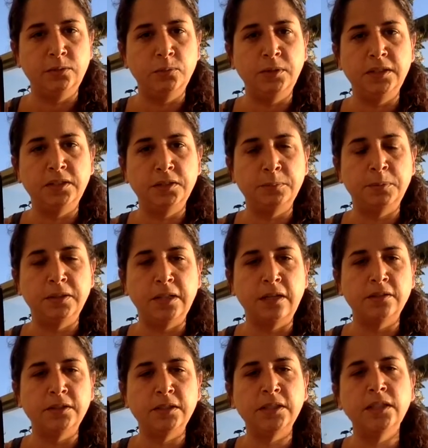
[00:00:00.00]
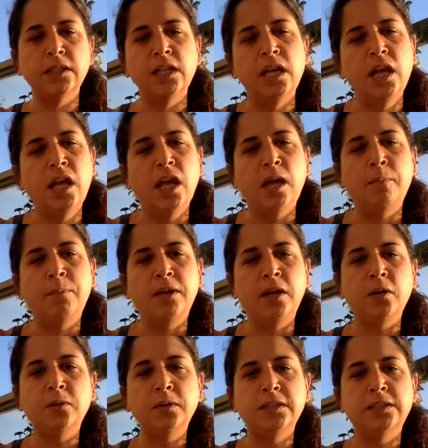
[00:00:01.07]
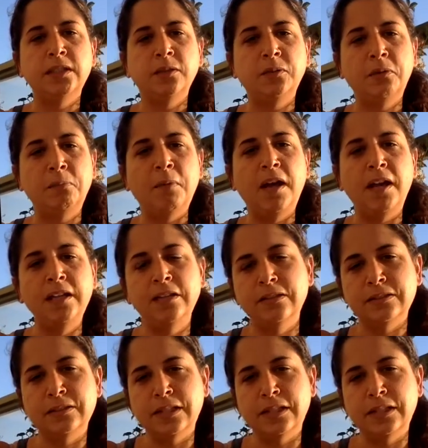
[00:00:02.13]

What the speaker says: ways to pronounce it, but I always stuck with mine because